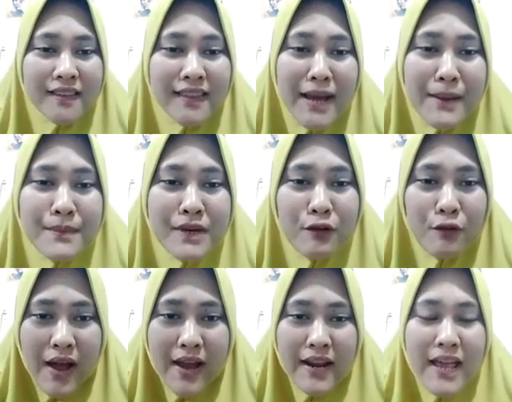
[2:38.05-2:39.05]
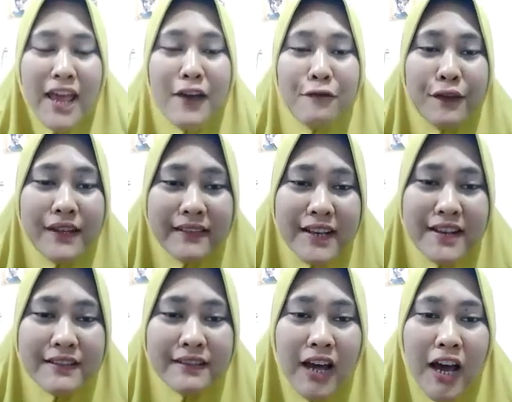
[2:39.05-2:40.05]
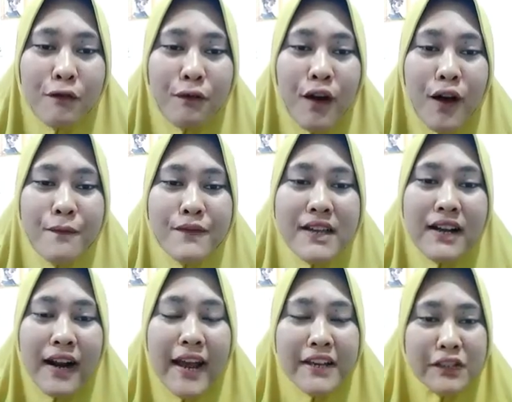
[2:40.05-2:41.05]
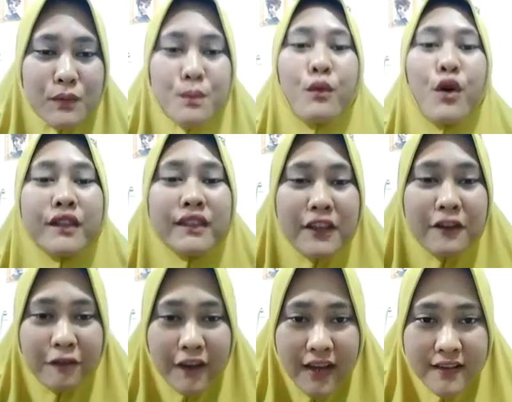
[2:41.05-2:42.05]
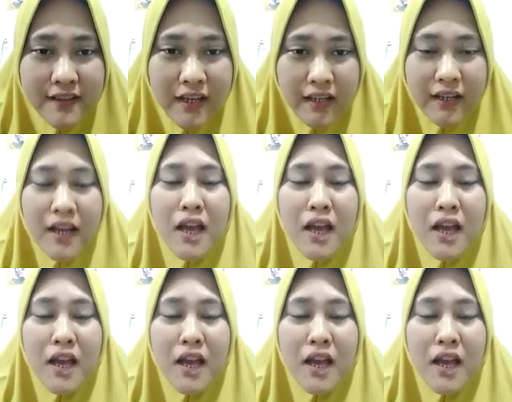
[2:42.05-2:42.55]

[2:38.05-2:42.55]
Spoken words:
Number 1, everything starts from the right motivation.